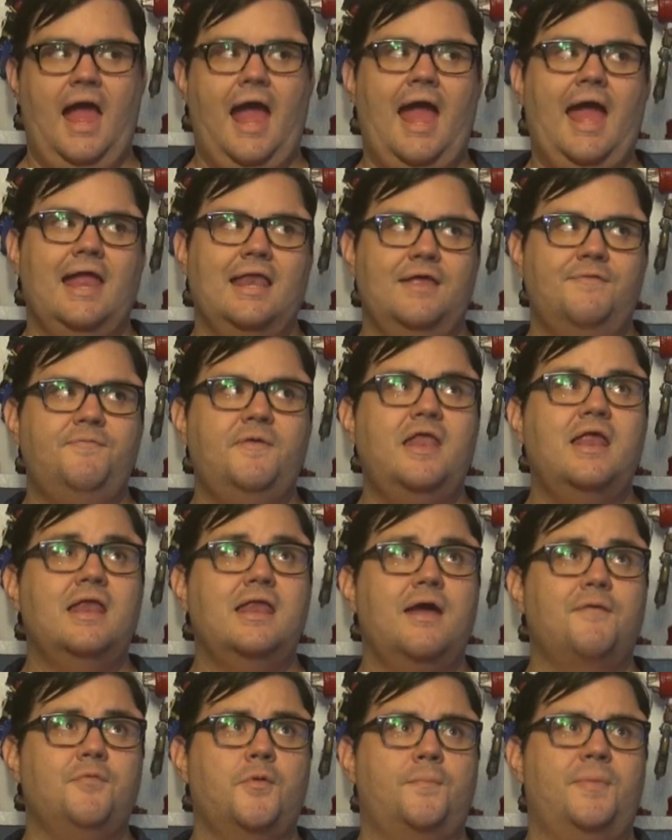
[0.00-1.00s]
And if it had
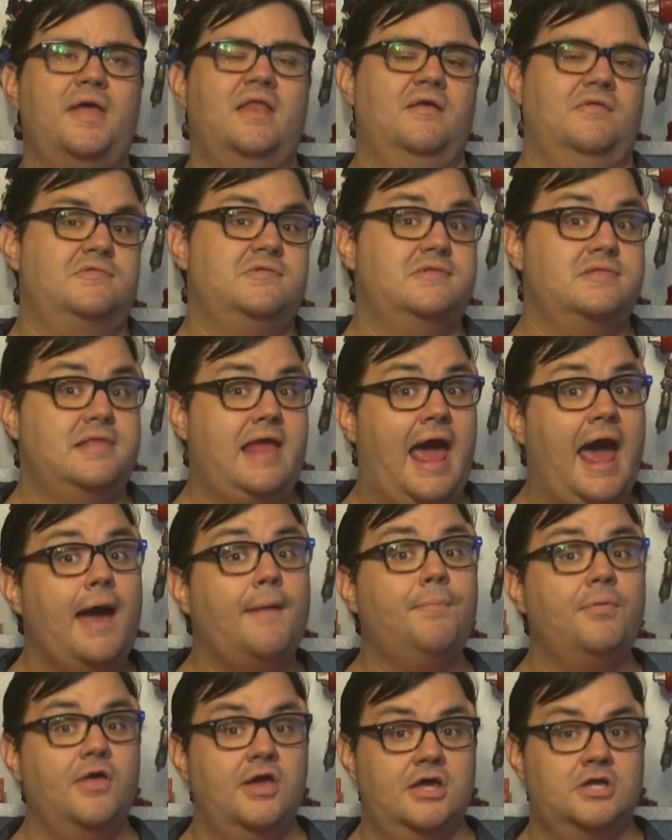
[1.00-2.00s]
ever been
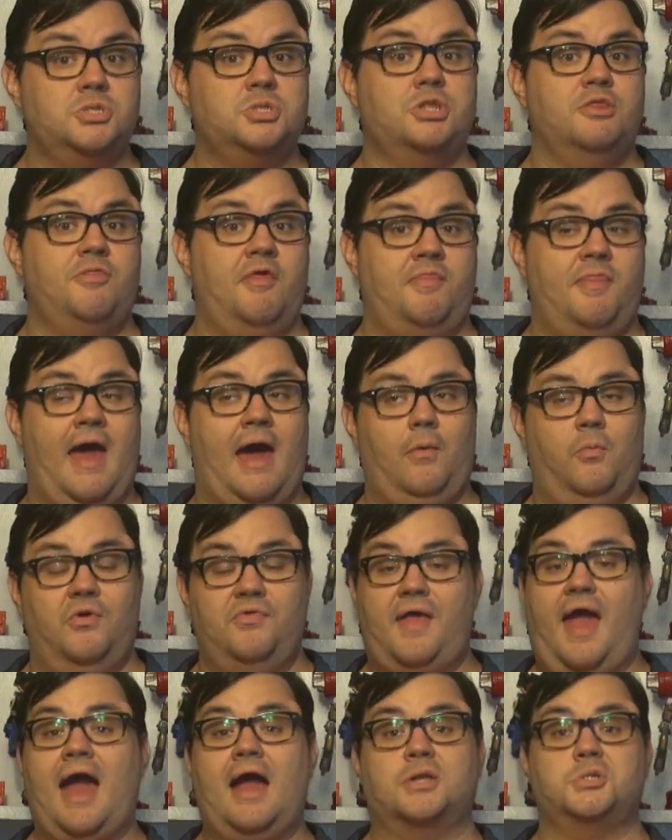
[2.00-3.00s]
established that that
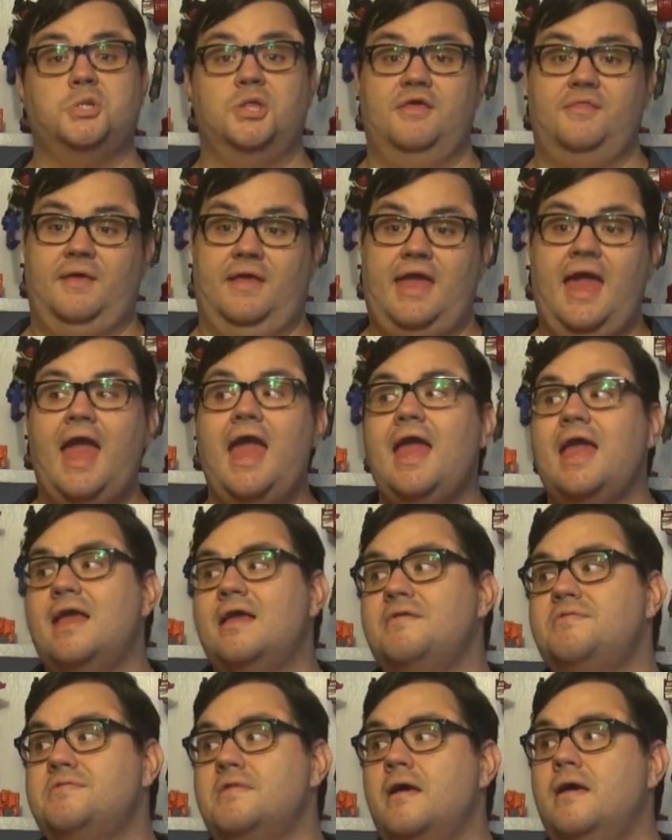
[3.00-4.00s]
was actually the
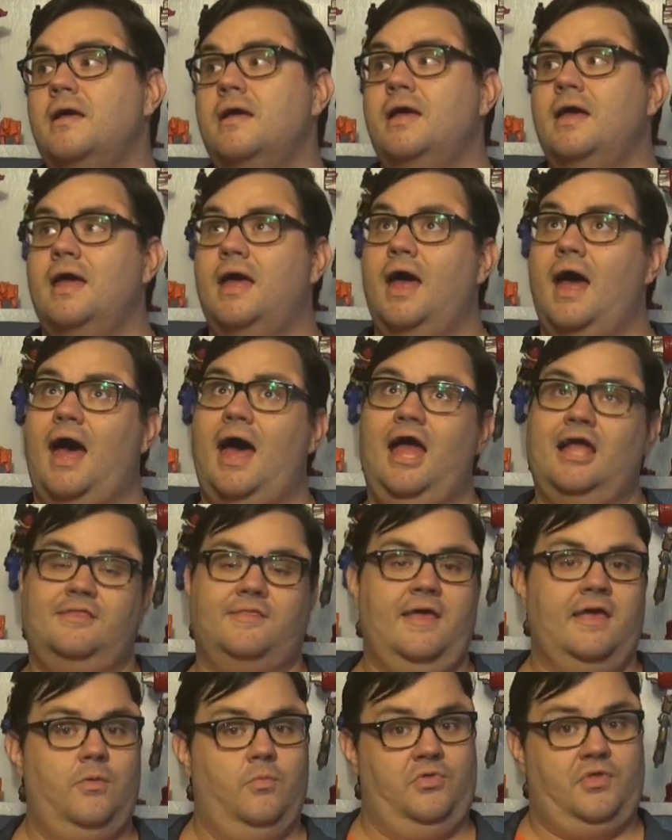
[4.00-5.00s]
case, I
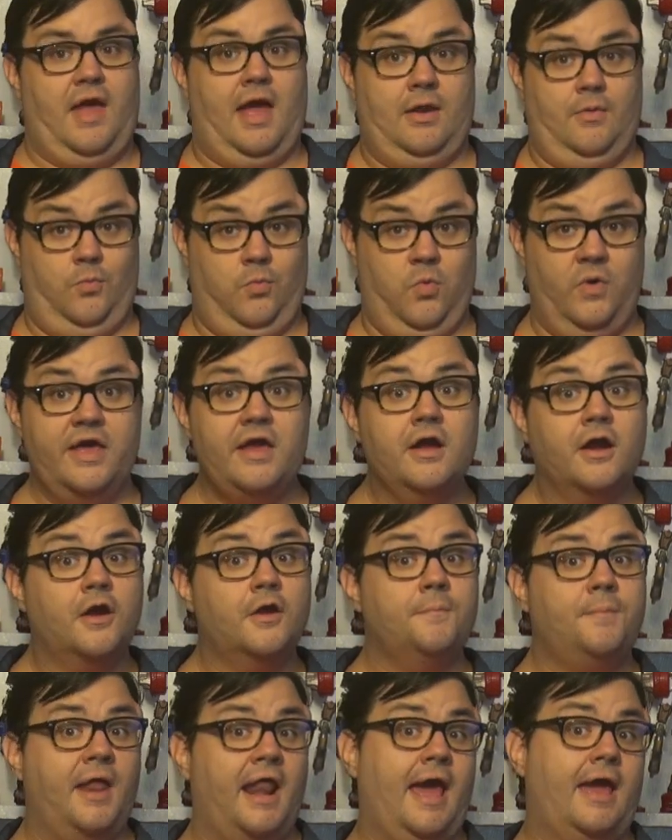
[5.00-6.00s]
think it was kind of
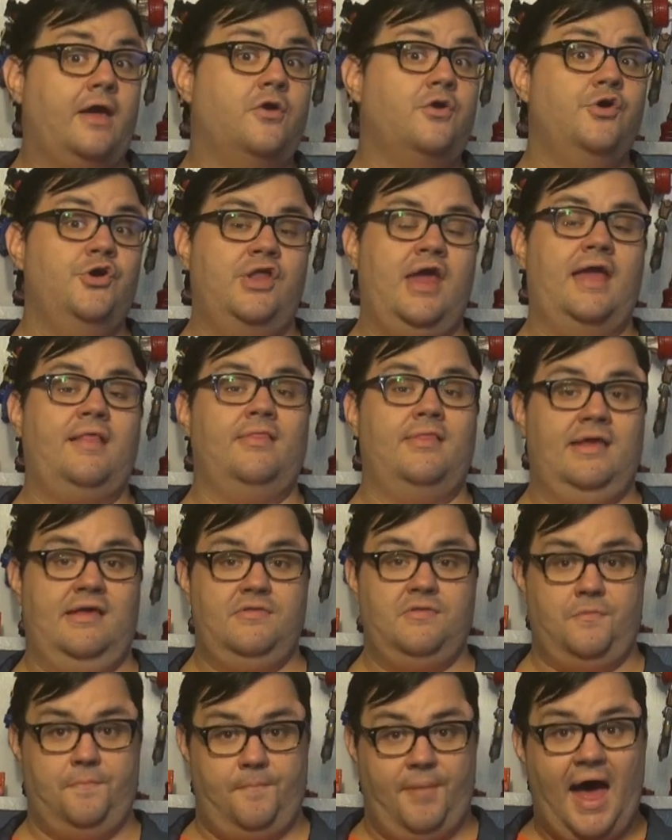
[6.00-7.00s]
weird, but I could at
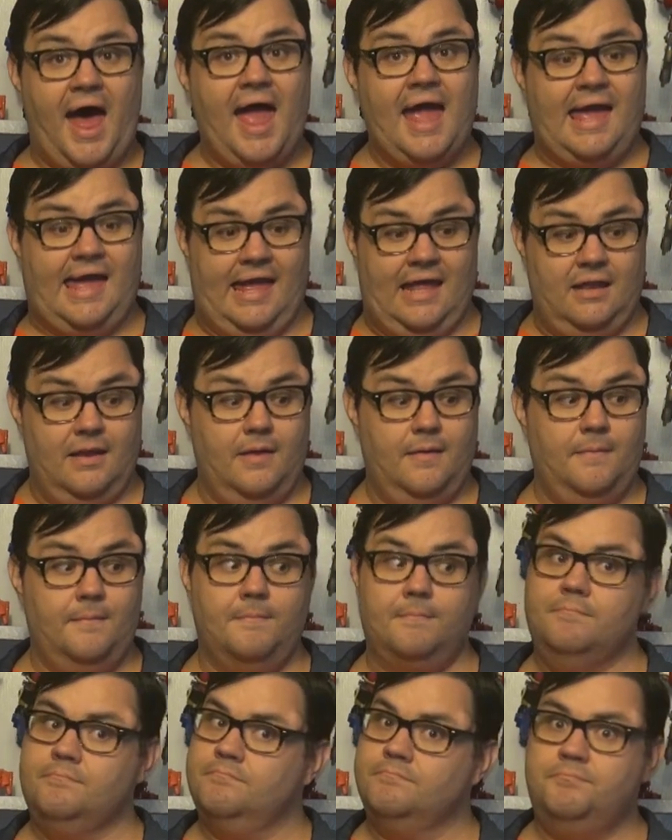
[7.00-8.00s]
least buy it.
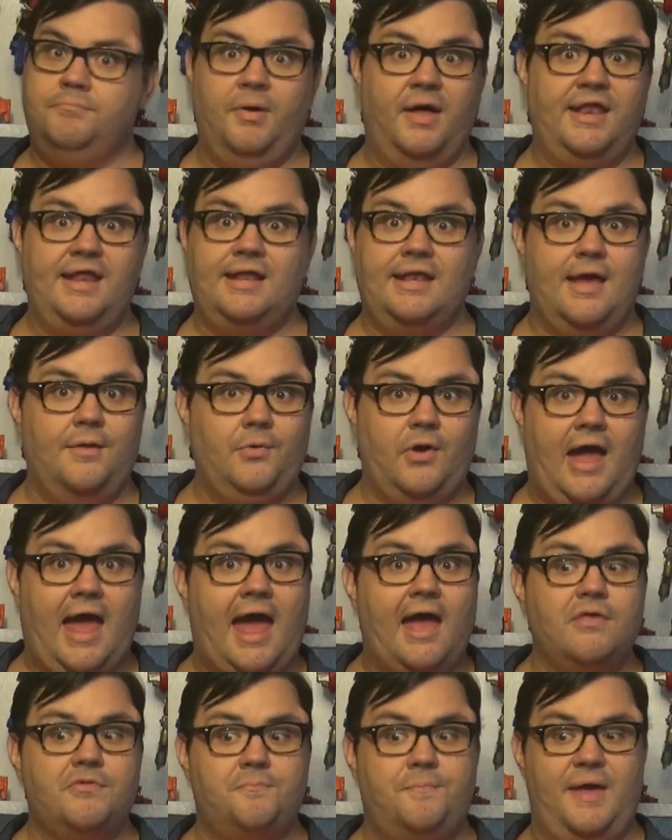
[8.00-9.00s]
But it never
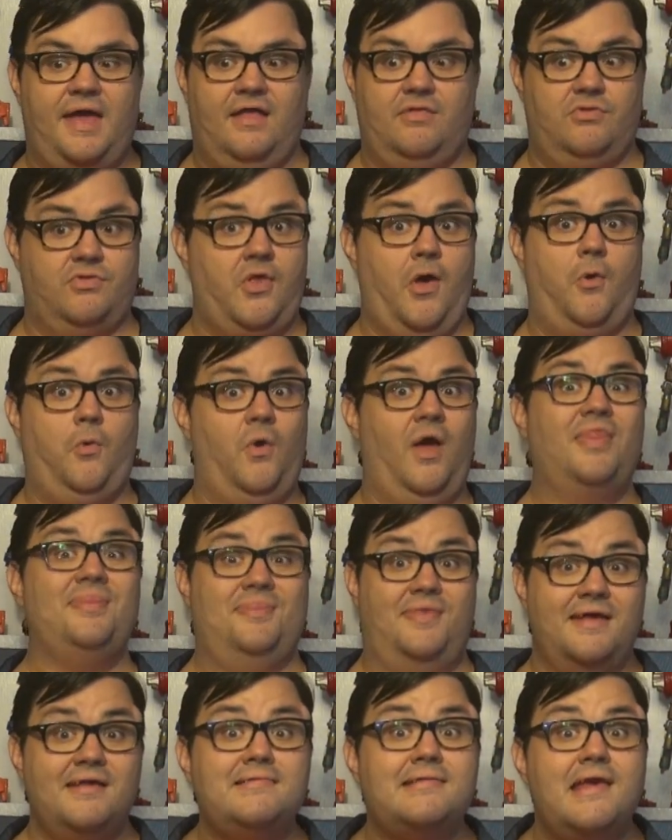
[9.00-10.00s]
has been, so
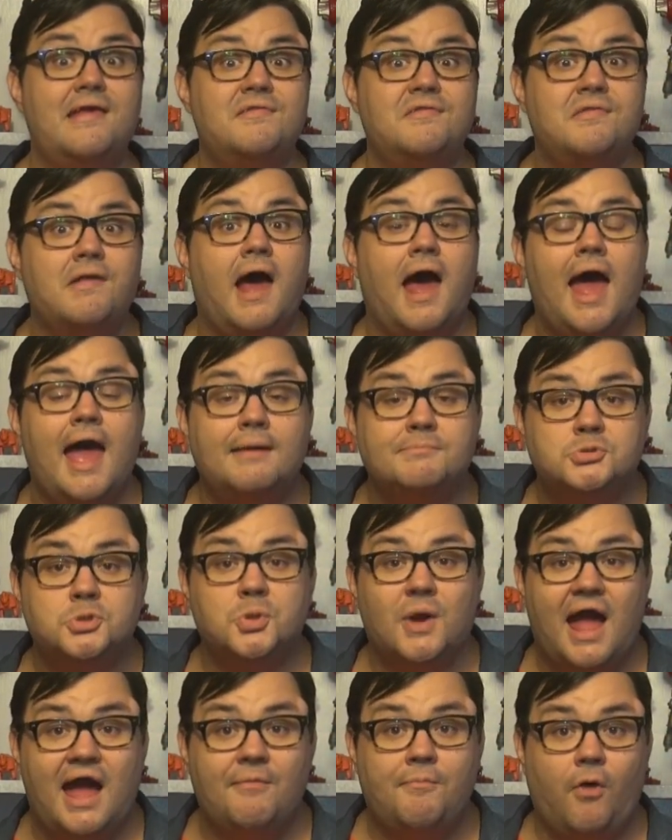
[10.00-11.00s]
this is time
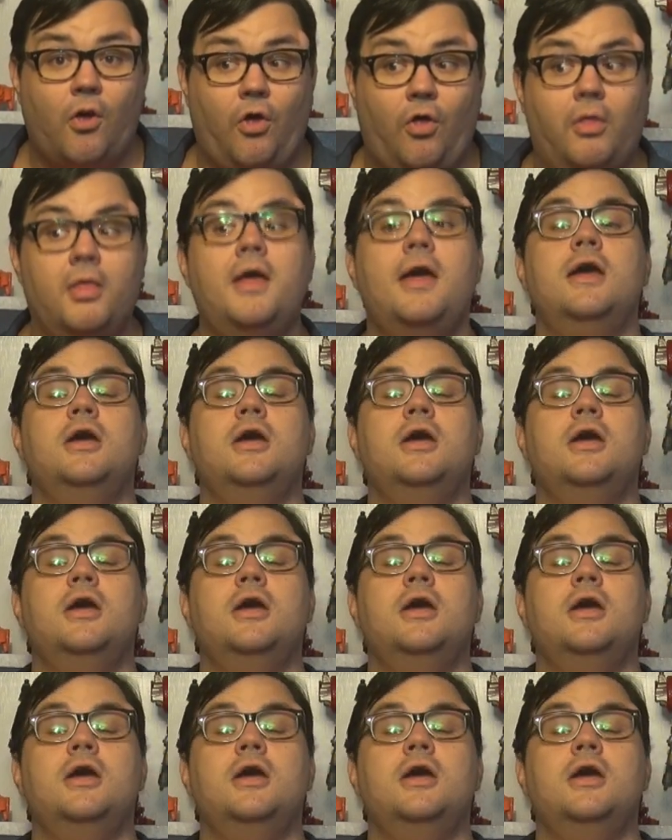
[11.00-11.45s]
travel!